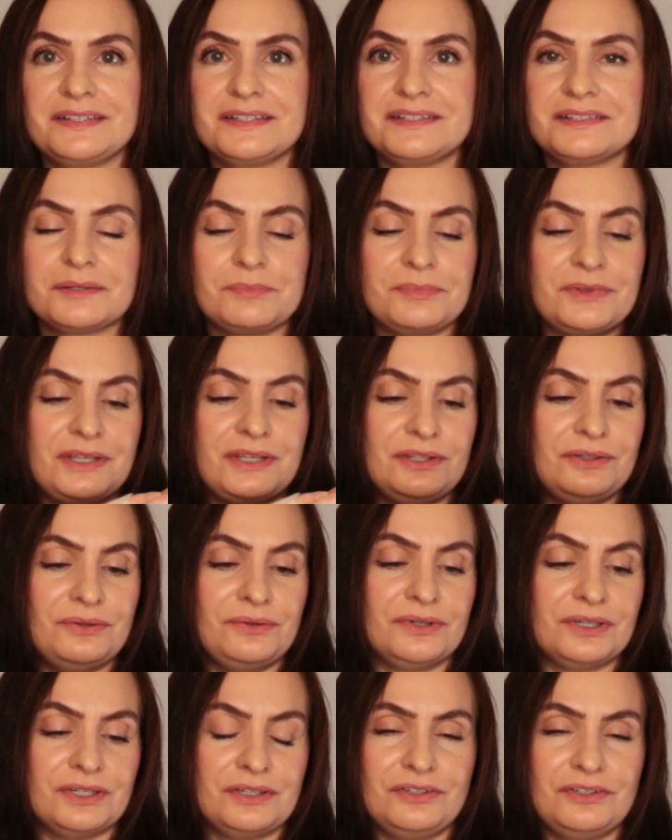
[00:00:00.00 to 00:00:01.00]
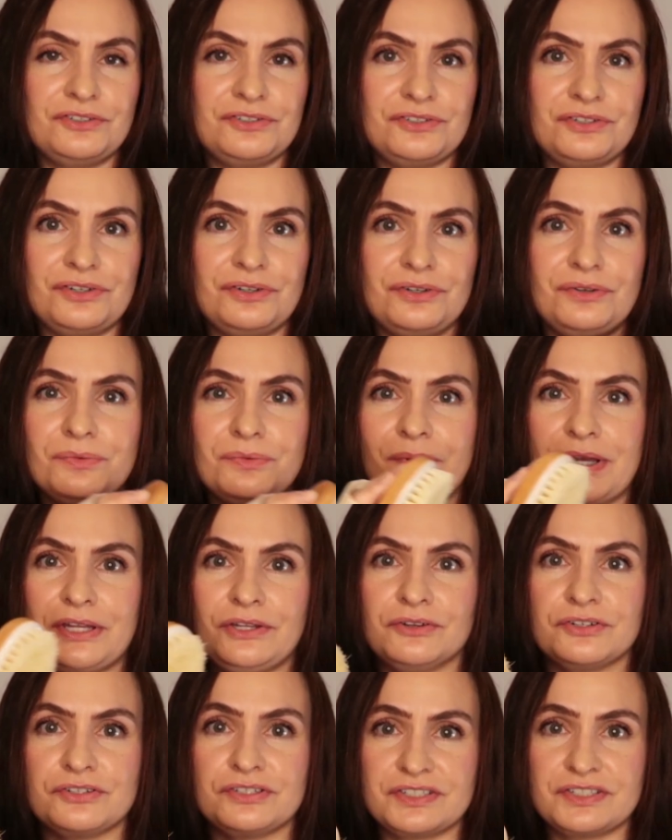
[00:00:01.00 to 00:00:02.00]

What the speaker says: this is something you can do when your